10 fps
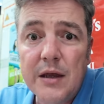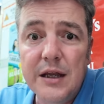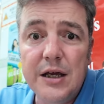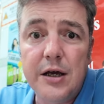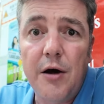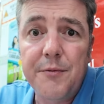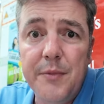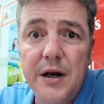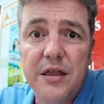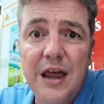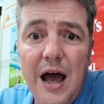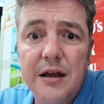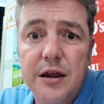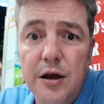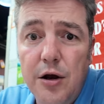the government
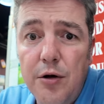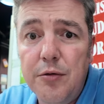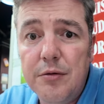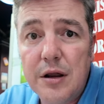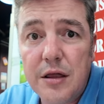started to